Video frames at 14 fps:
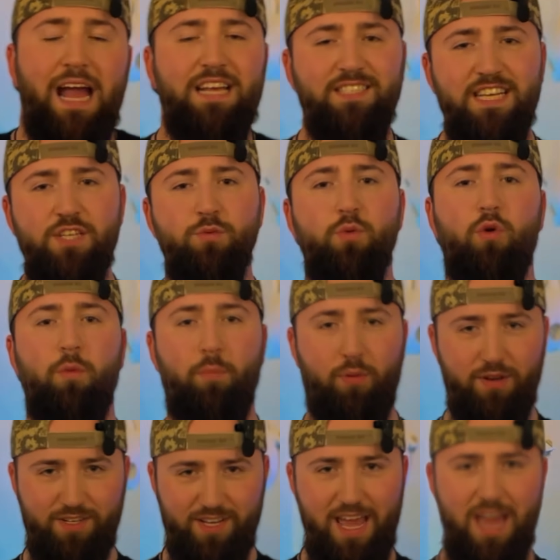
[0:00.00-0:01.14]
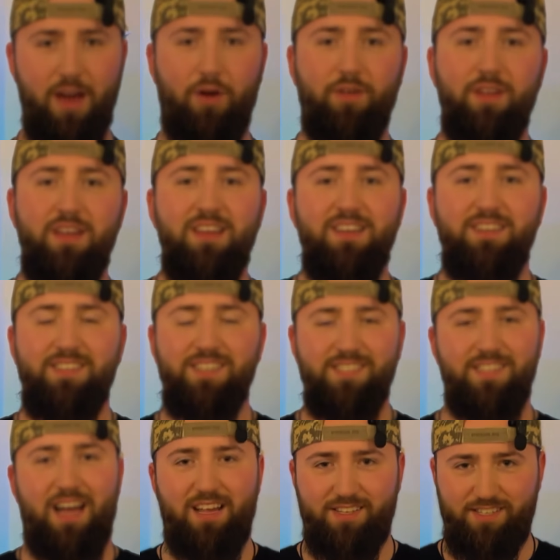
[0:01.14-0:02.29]
As these were all printing out,
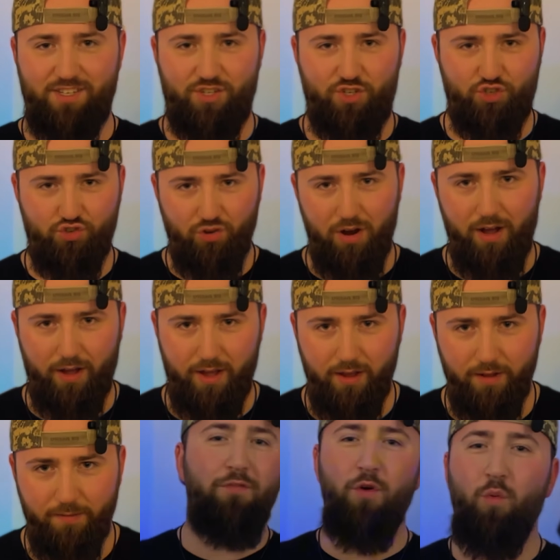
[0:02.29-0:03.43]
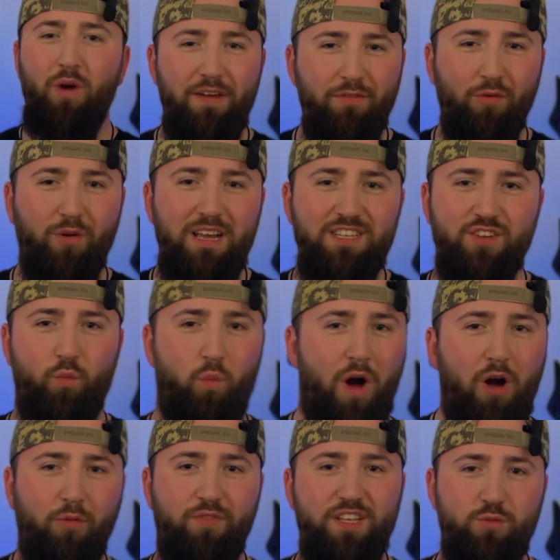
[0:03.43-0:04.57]
disaster struck. For whatever reason,
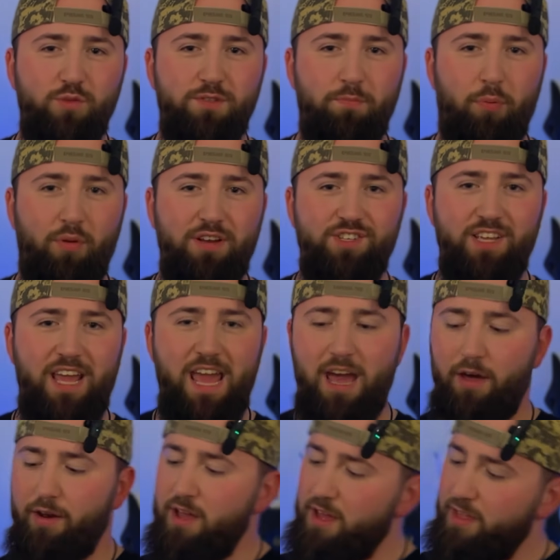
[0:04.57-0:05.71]
while this was printing out,